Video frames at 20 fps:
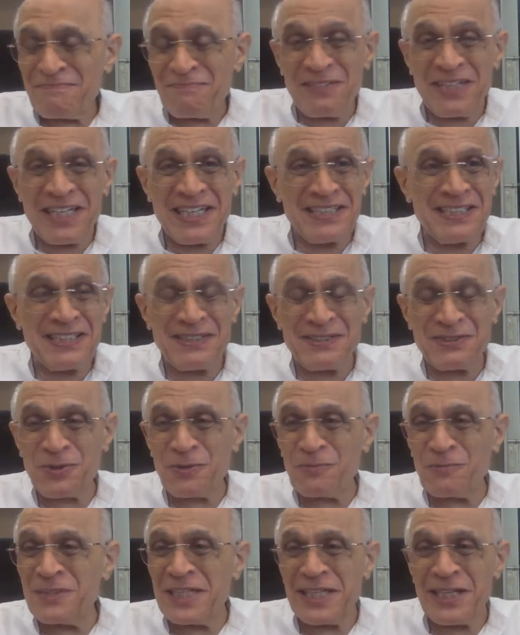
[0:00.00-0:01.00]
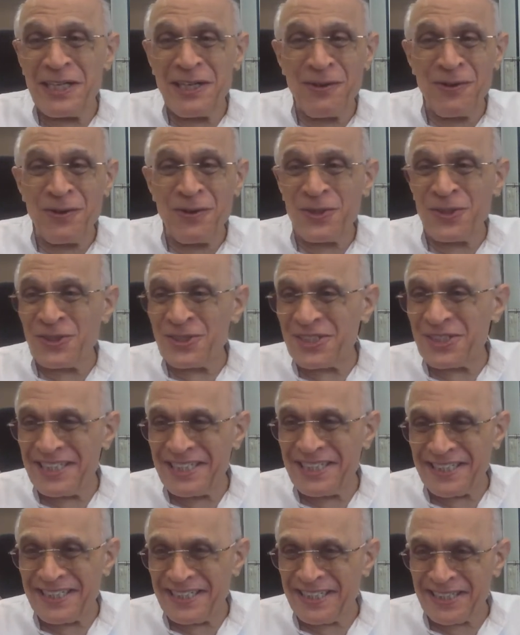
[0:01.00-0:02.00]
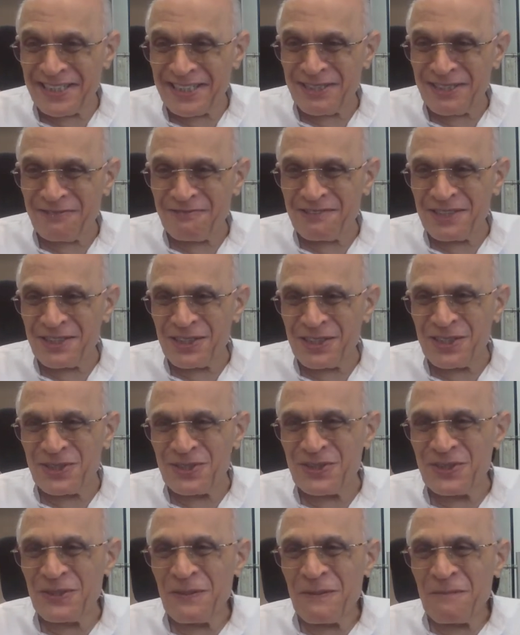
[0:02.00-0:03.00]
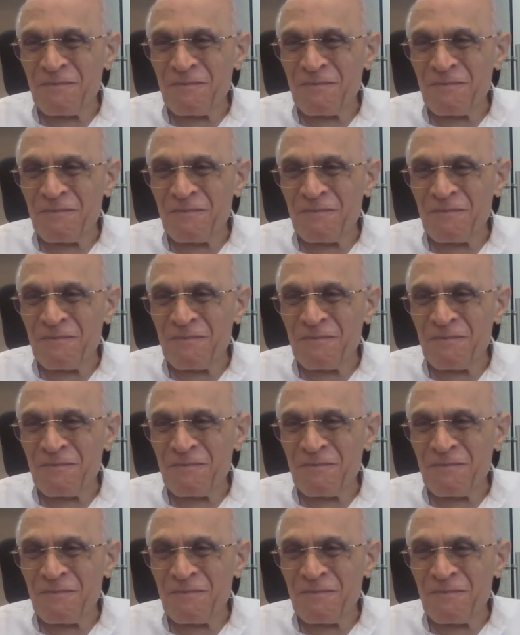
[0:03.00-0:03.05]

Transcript: getting so many in-laws in connection with you.